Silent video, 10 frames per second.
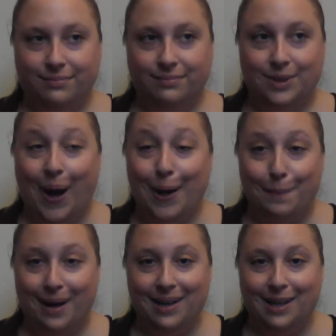talk
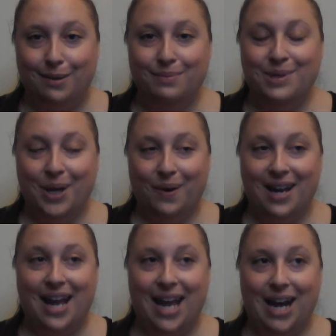about him, though I
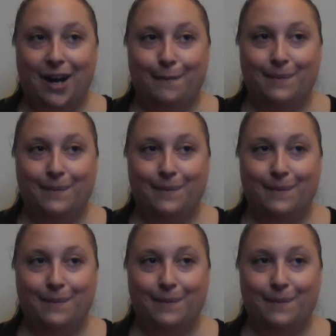am